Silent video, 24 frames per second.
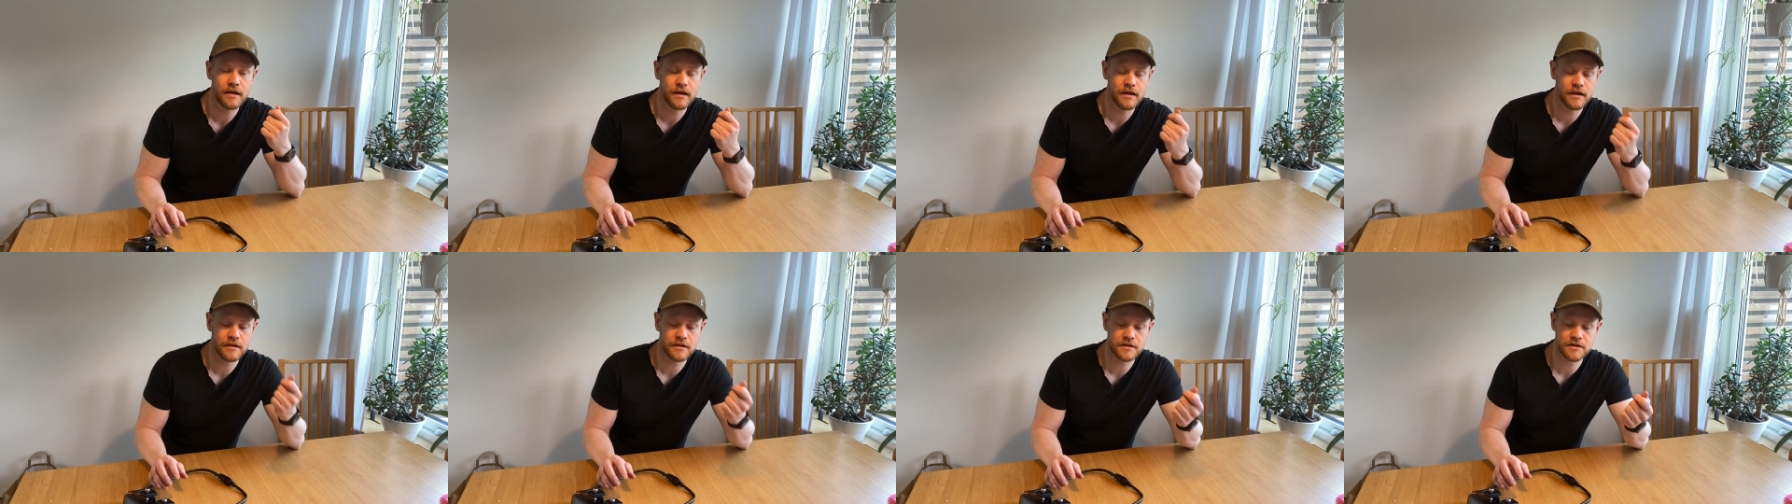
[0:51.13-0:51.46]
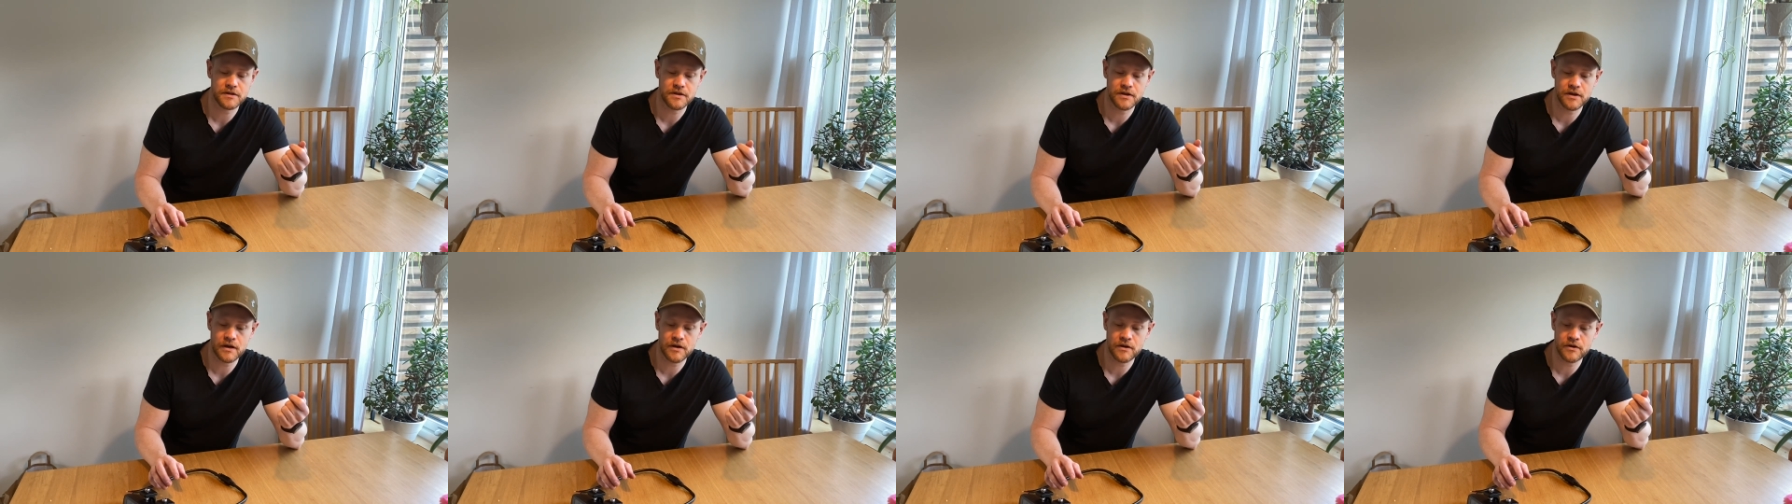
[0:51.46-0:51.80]

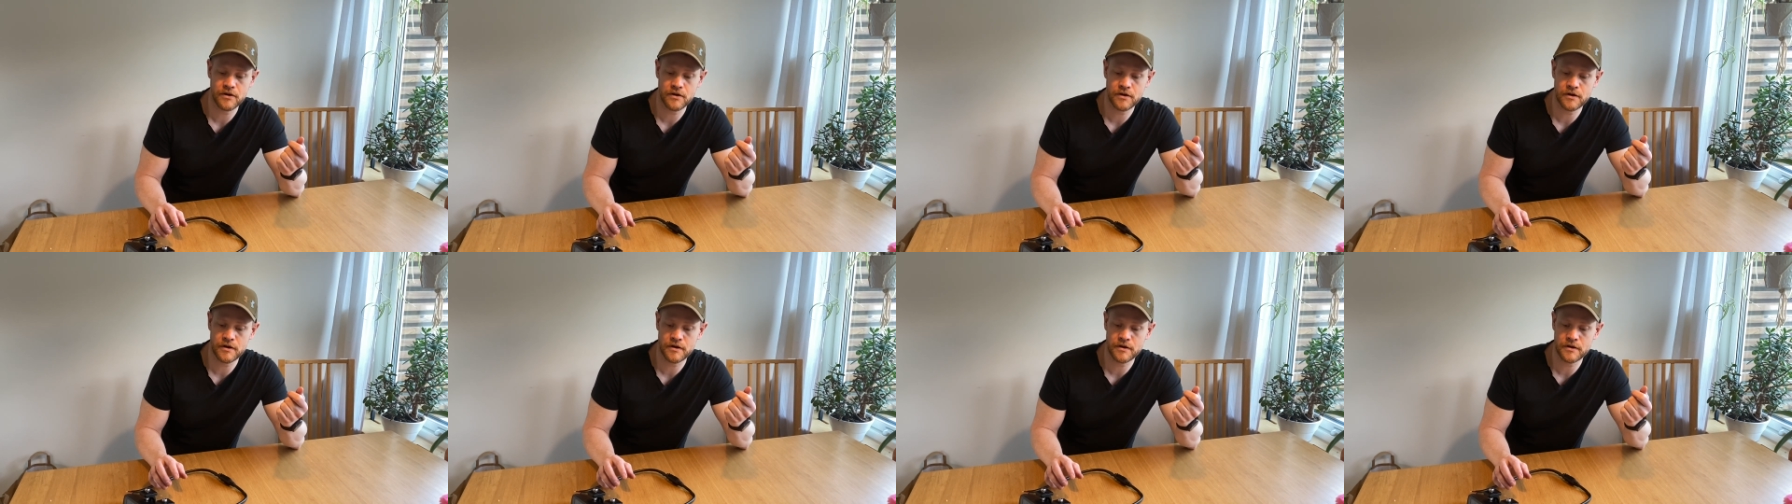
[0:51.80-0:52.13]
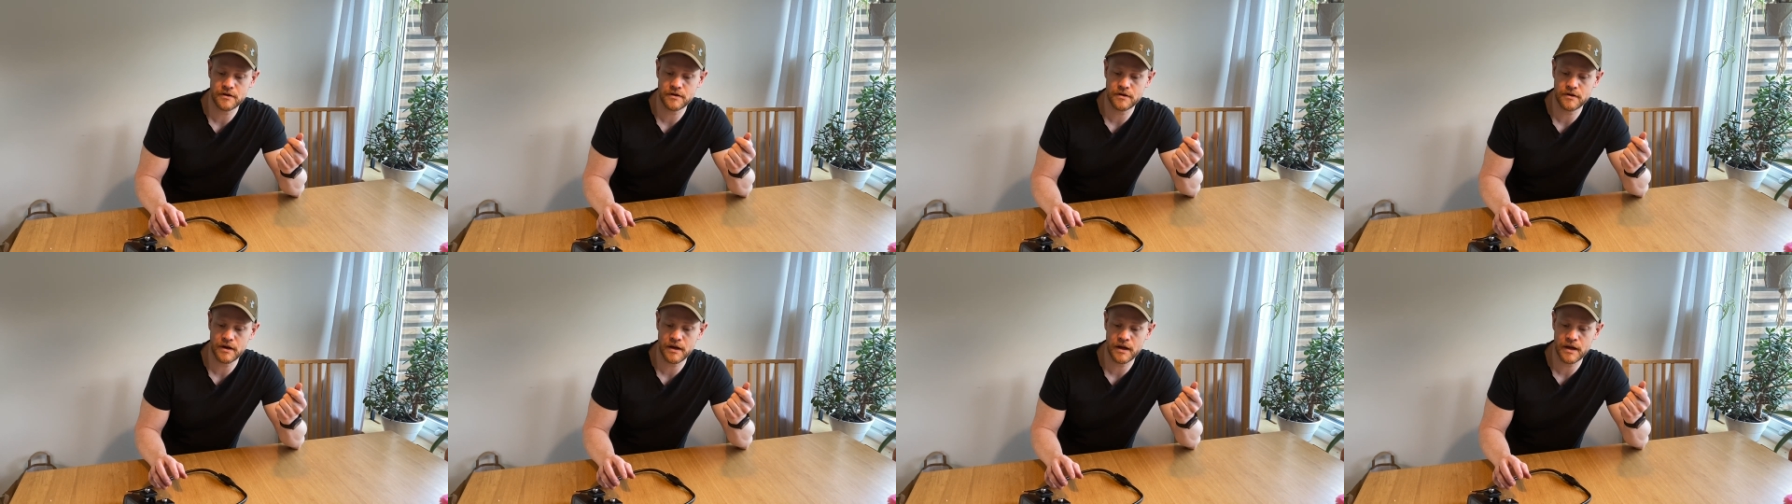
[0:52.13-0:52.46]
auxiliary
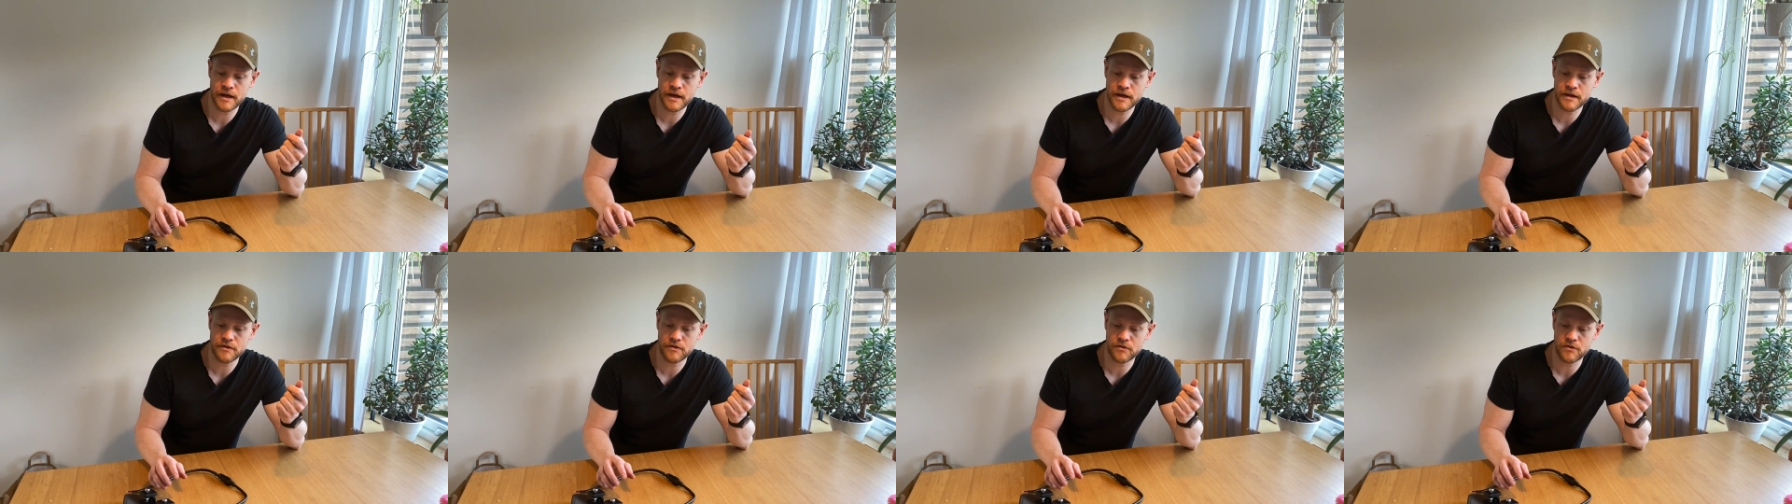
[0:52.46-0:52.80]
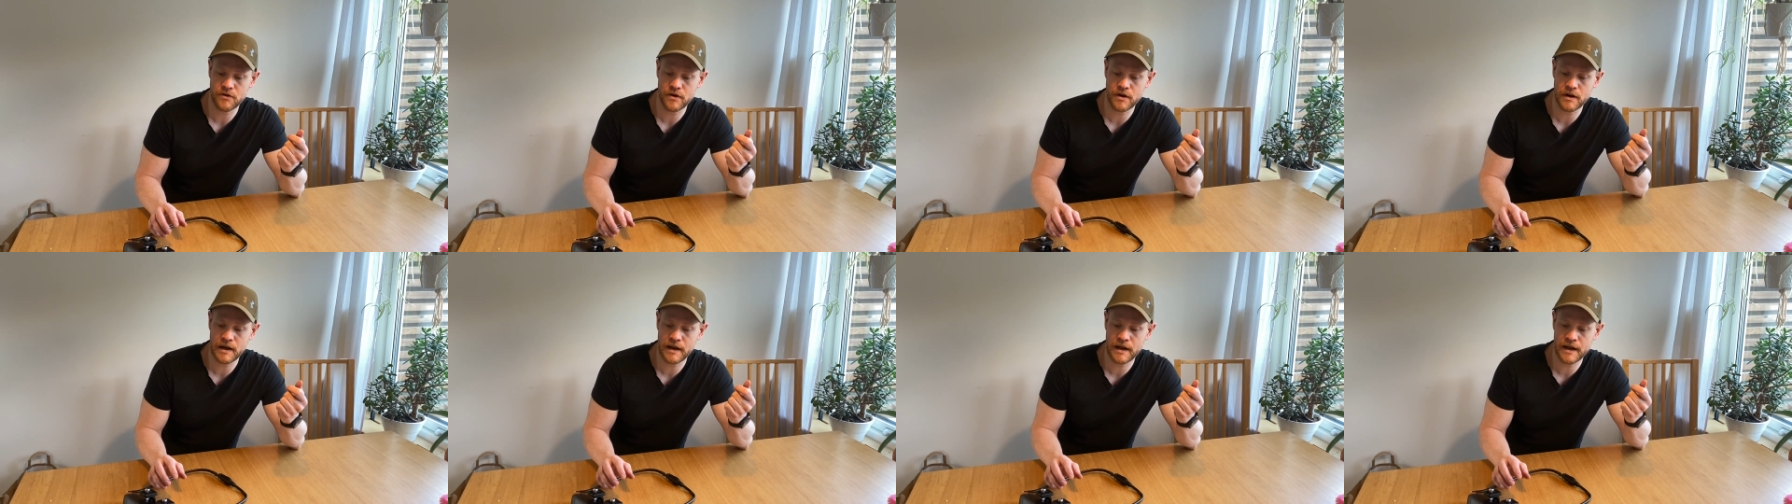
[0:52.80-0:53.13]
light or
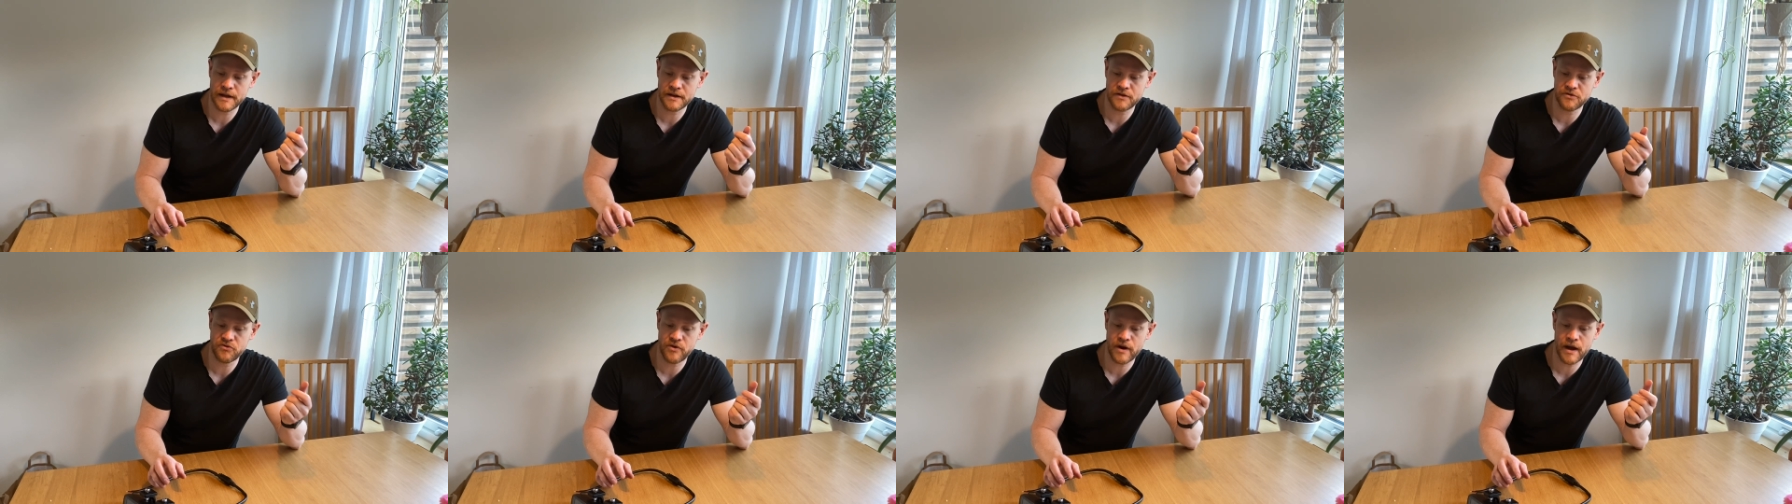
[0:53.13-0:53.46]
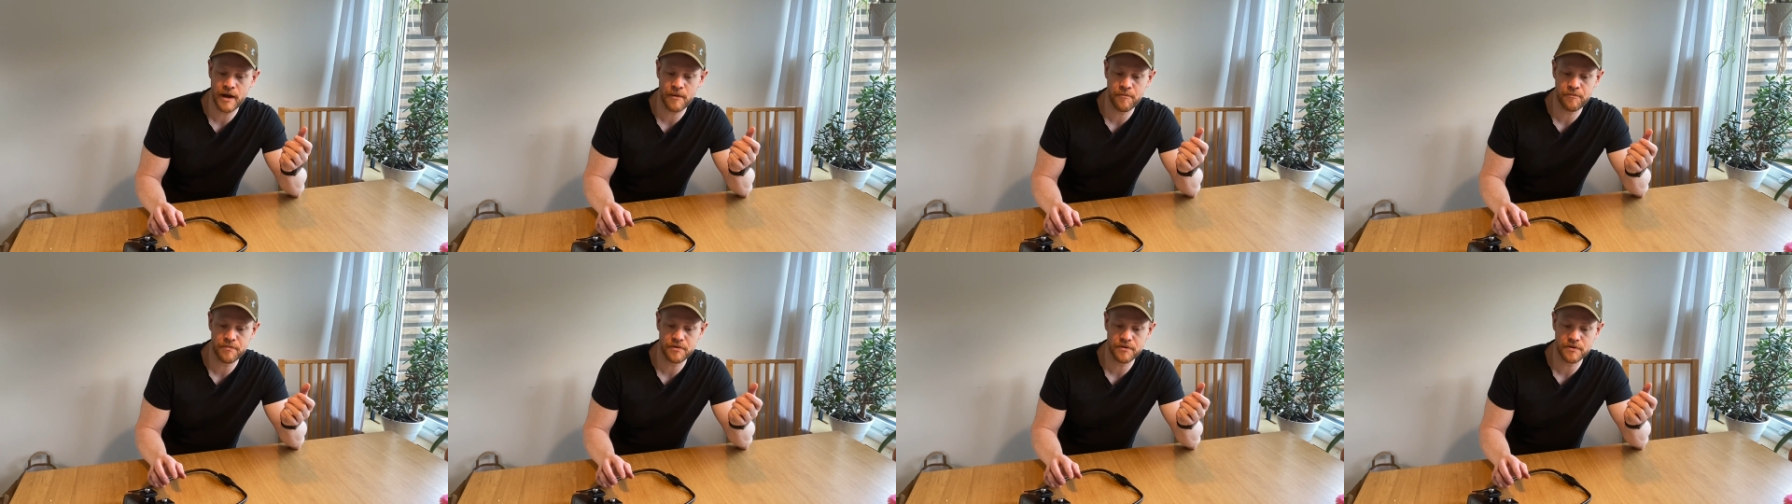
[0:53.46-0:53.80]
a LED
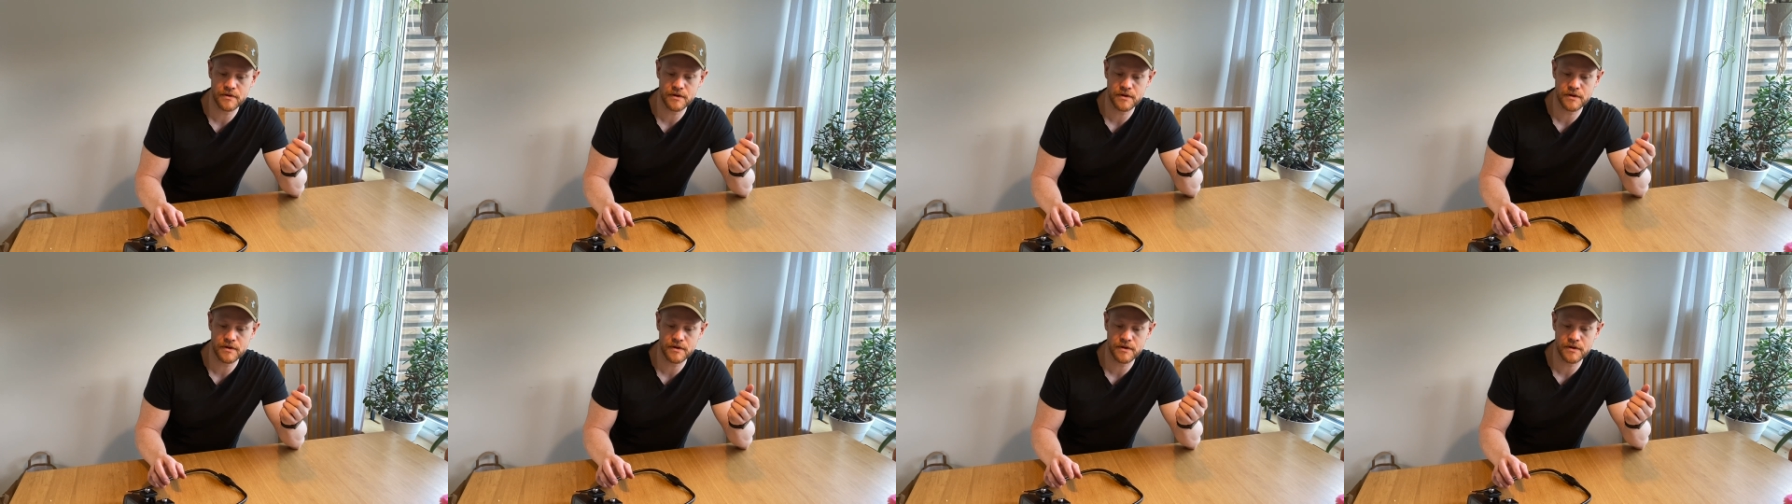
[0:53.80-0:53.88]
ramp